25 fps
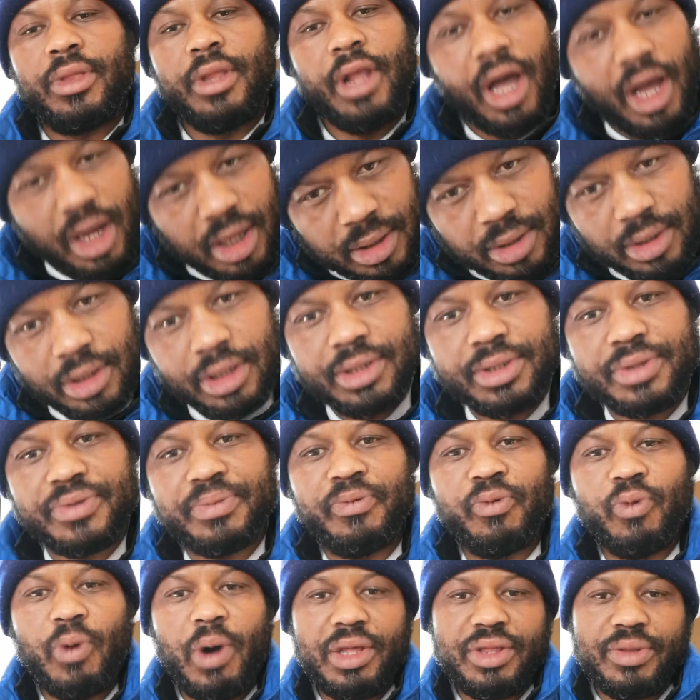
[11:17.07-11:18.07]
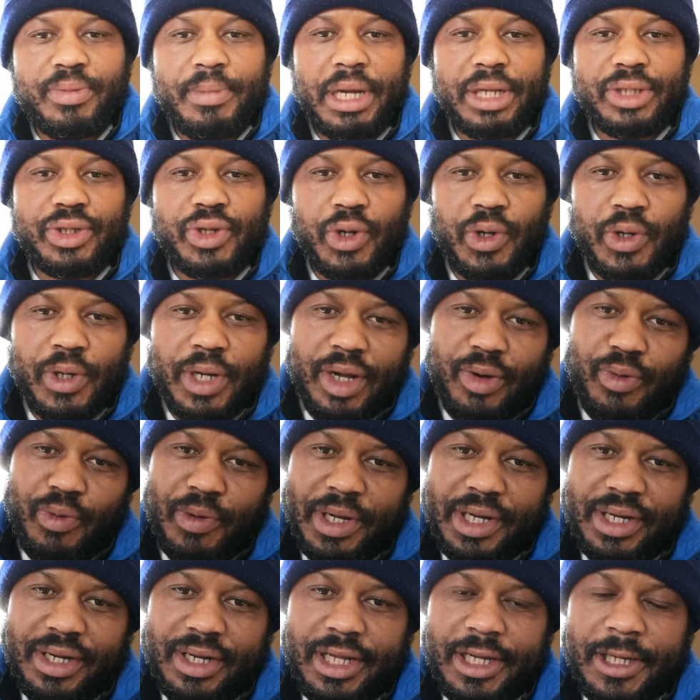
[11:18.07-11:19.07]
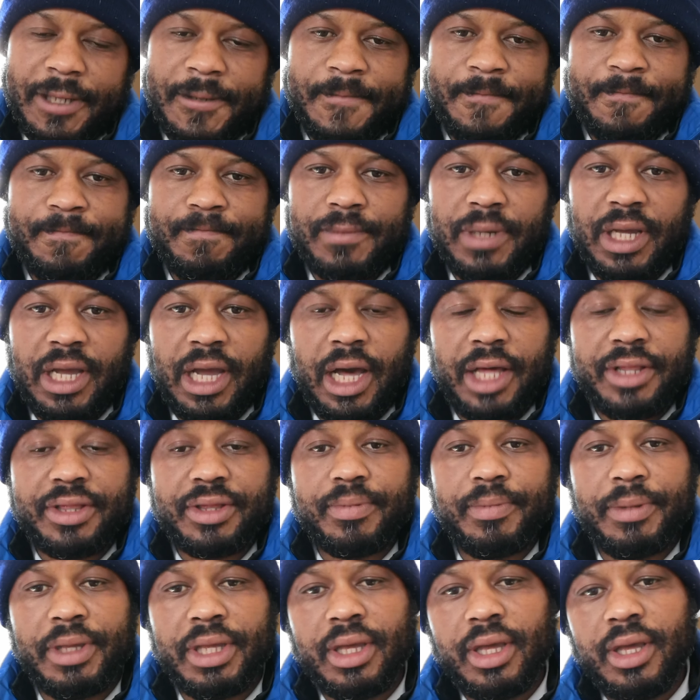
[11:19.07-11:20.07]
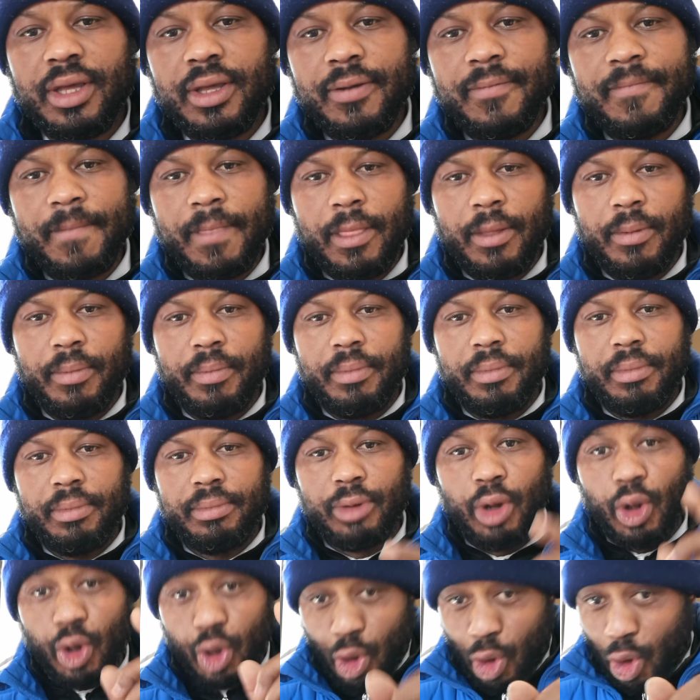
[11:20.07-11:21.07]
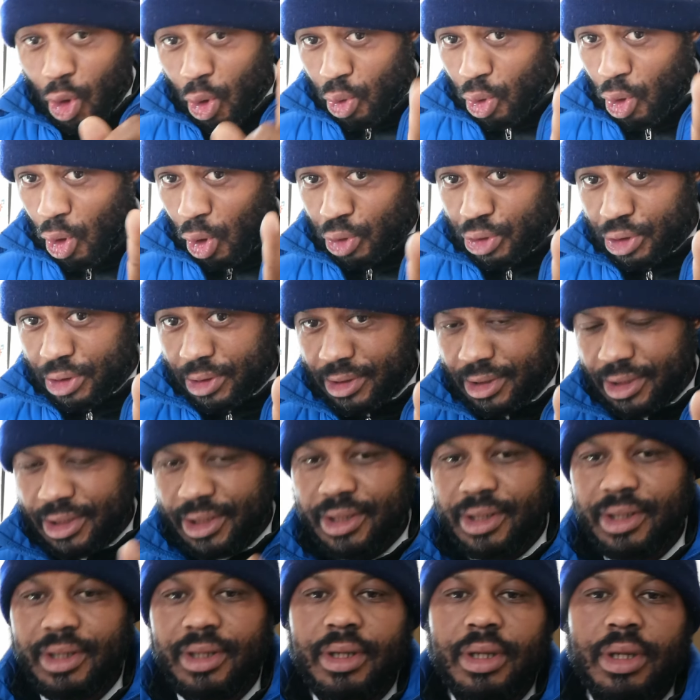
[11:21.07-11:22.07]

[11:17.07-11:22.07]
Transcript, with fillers: Now it was my turn. I went there. They asked me, no, no, no, not.